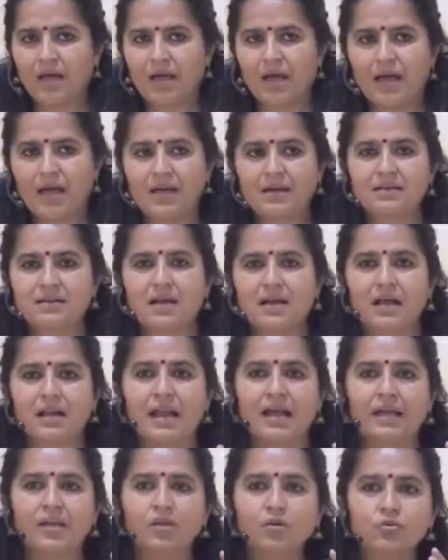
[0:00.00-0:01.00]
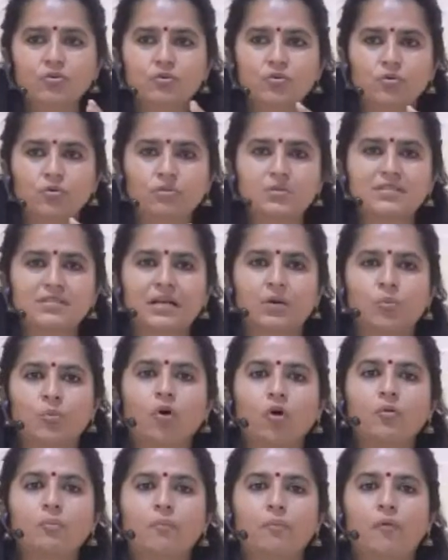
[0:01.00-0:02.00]
and I'd like you to notice at
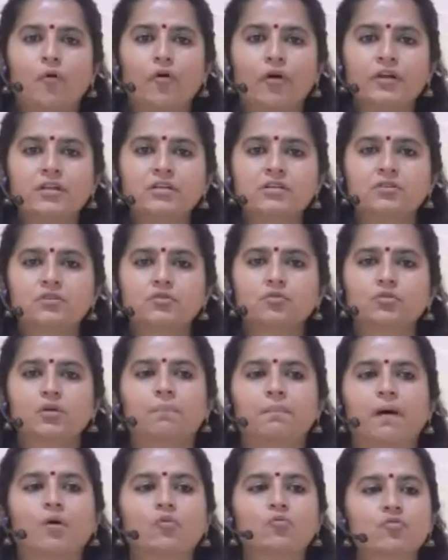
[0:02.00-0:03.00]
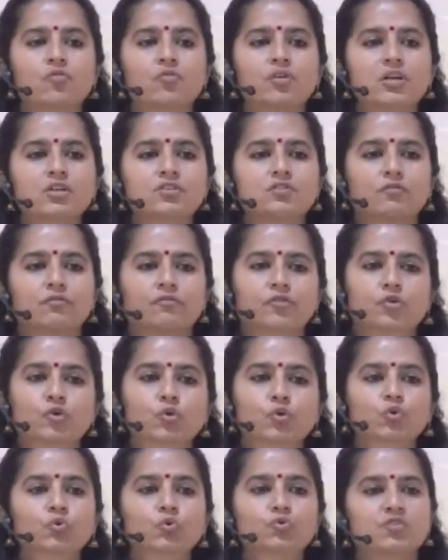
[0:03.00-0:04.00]
what point do the boundaries of
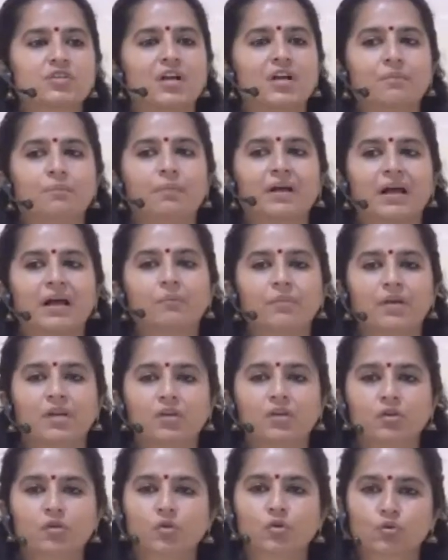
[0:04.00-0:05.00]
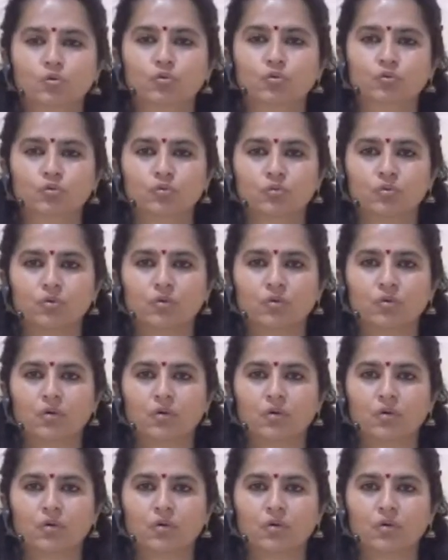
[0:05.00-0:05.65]
you start becoming you,